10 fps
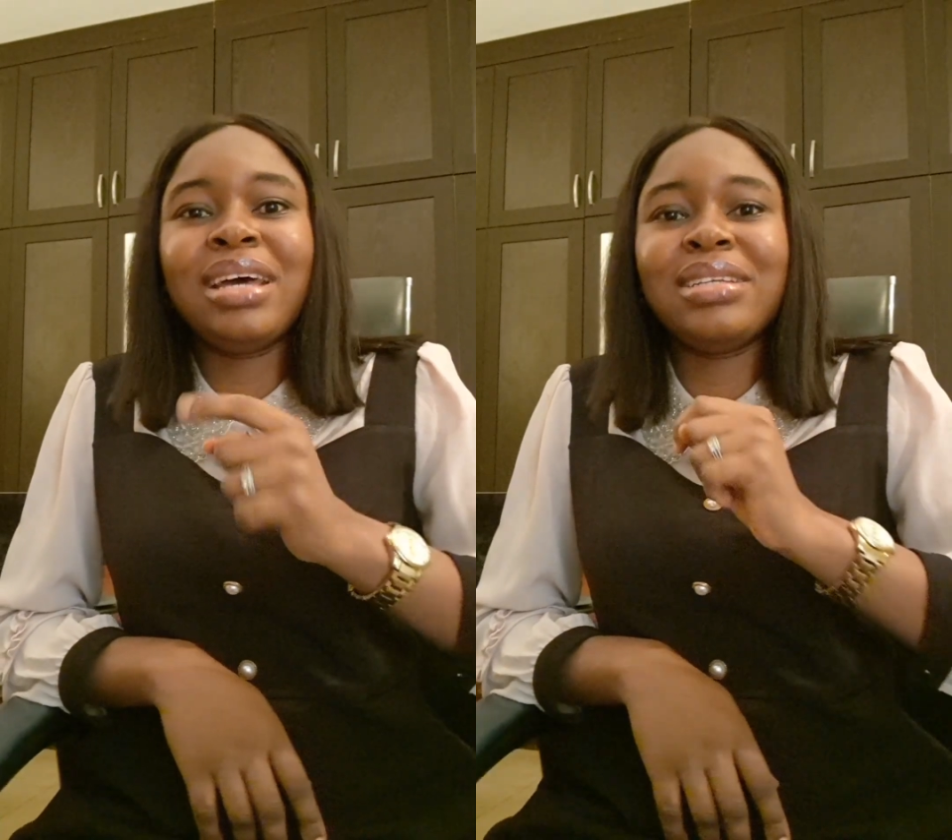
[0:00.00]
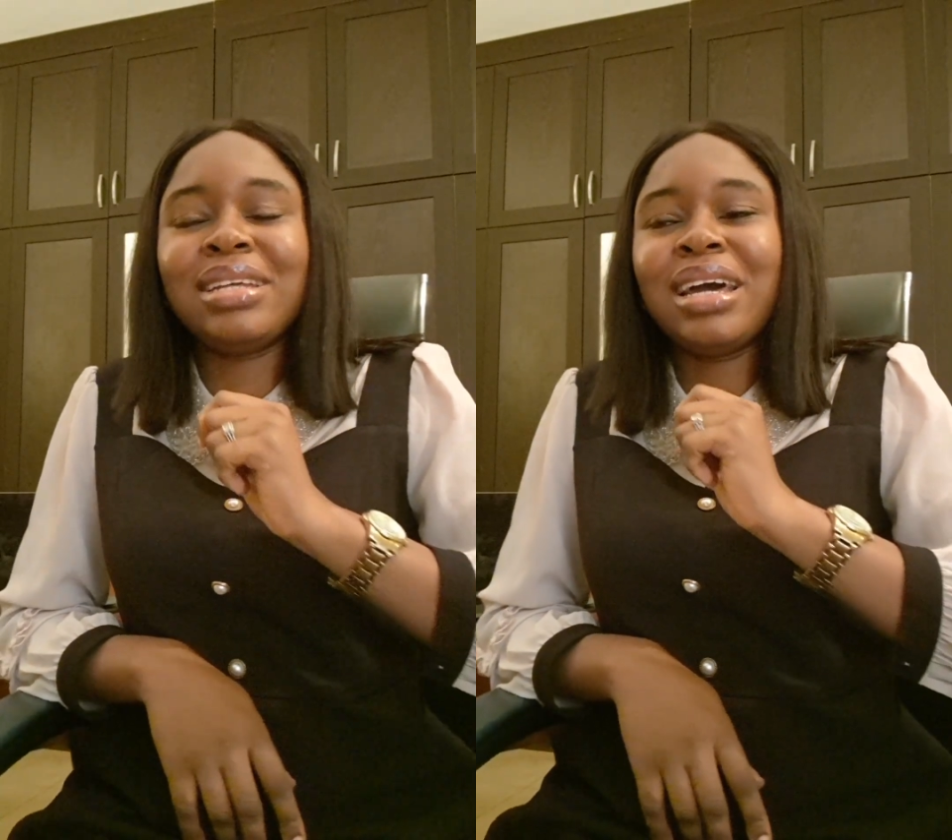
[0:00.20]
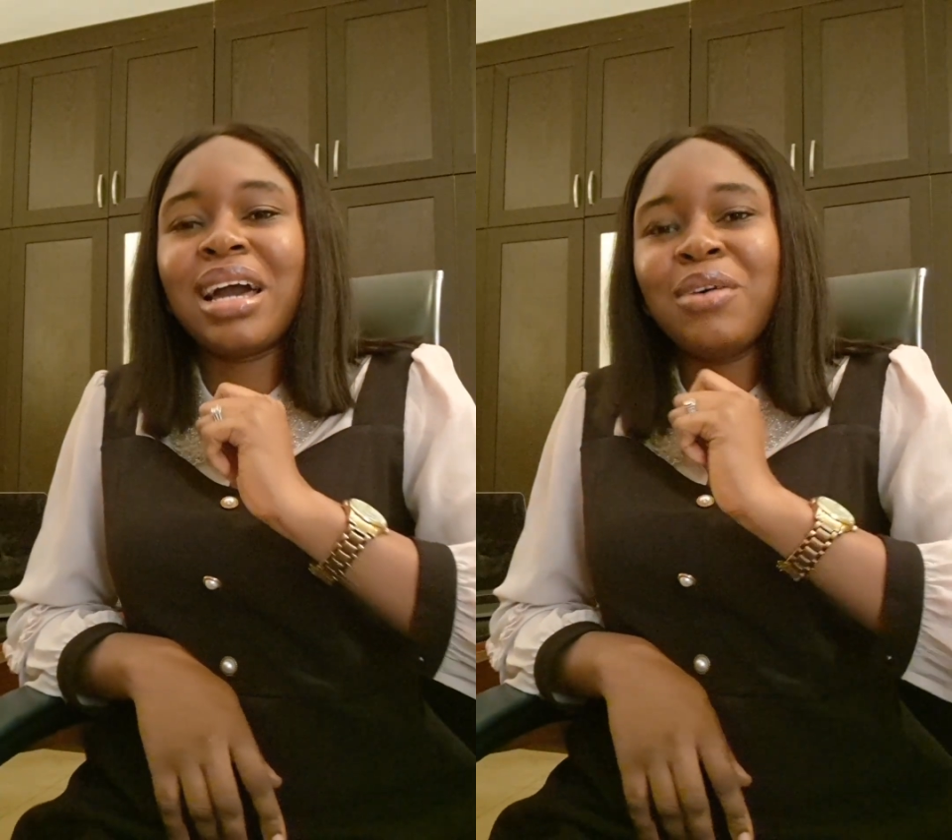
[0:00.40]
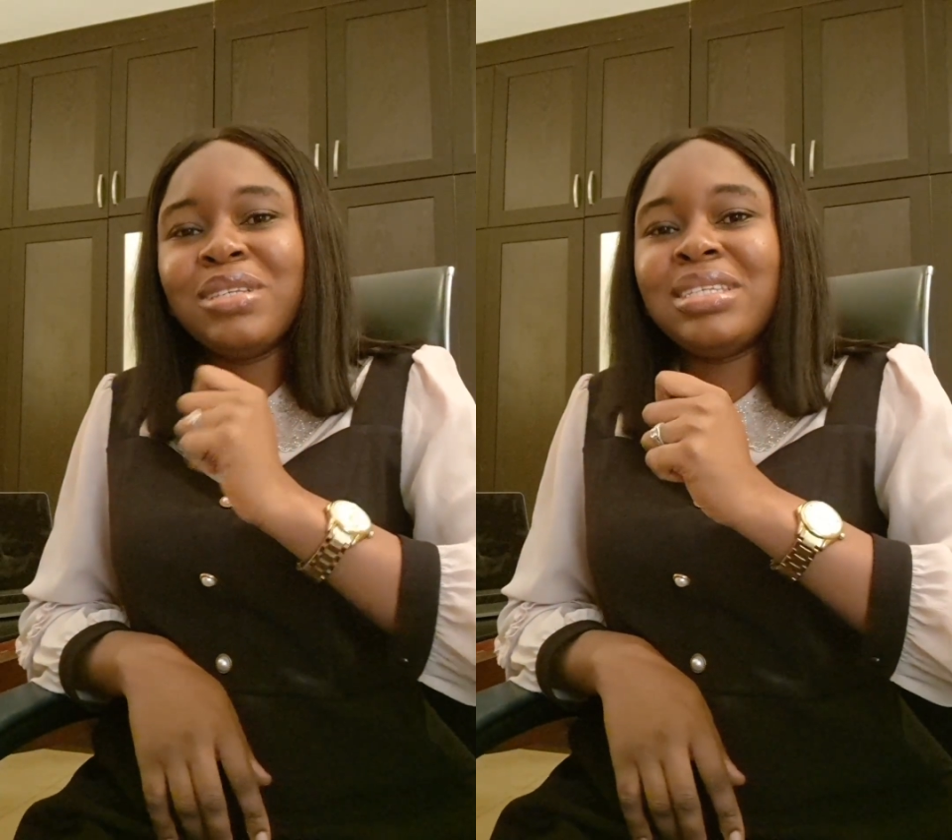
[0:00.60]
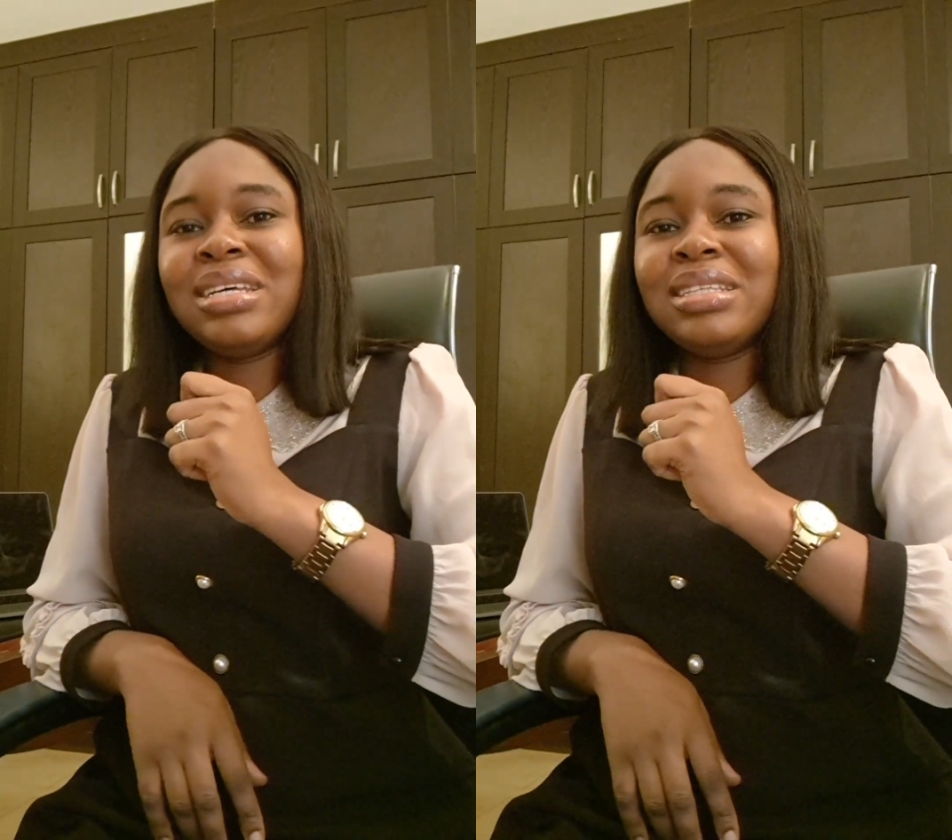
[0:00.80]
that an
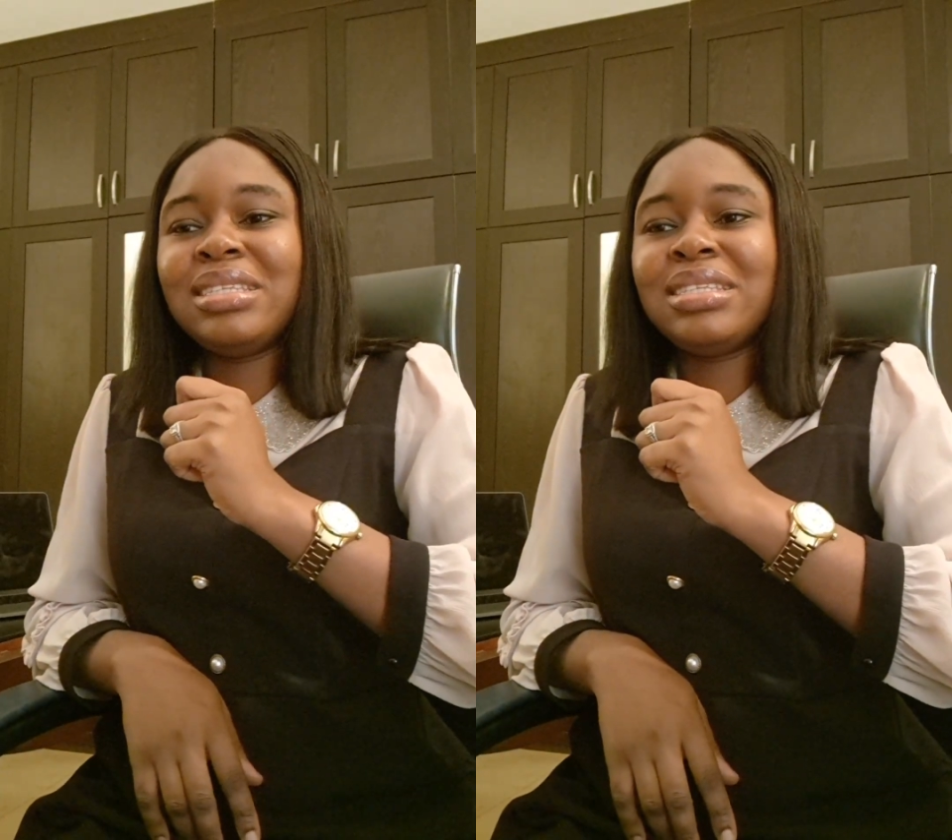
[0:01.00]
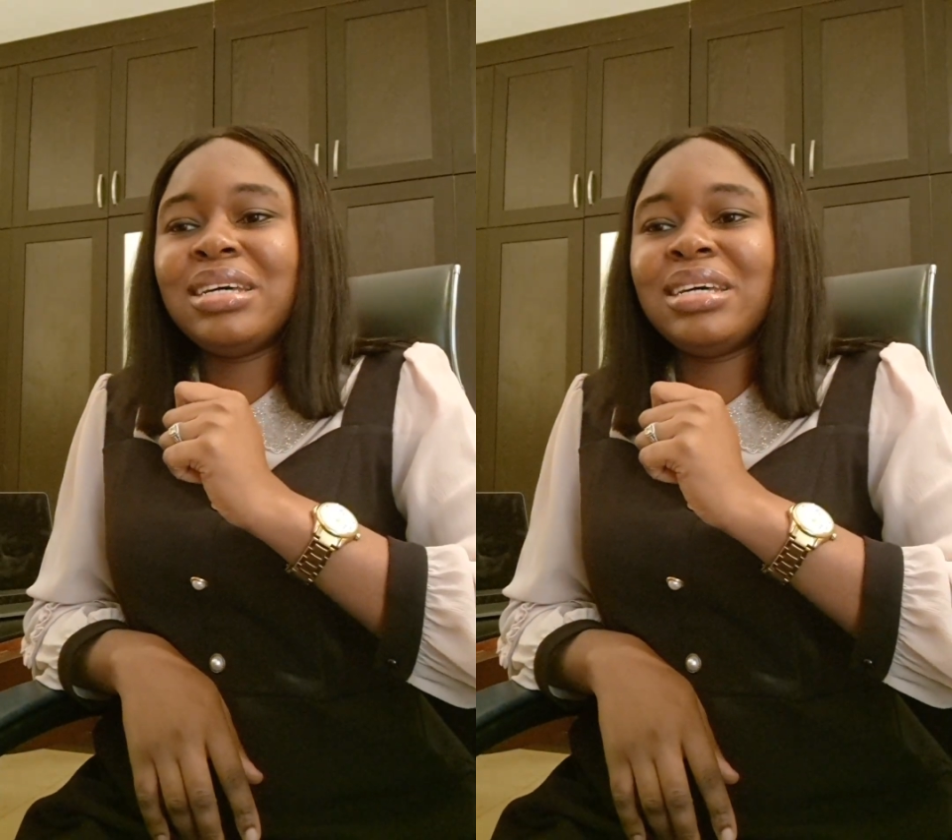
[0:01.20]
accountant,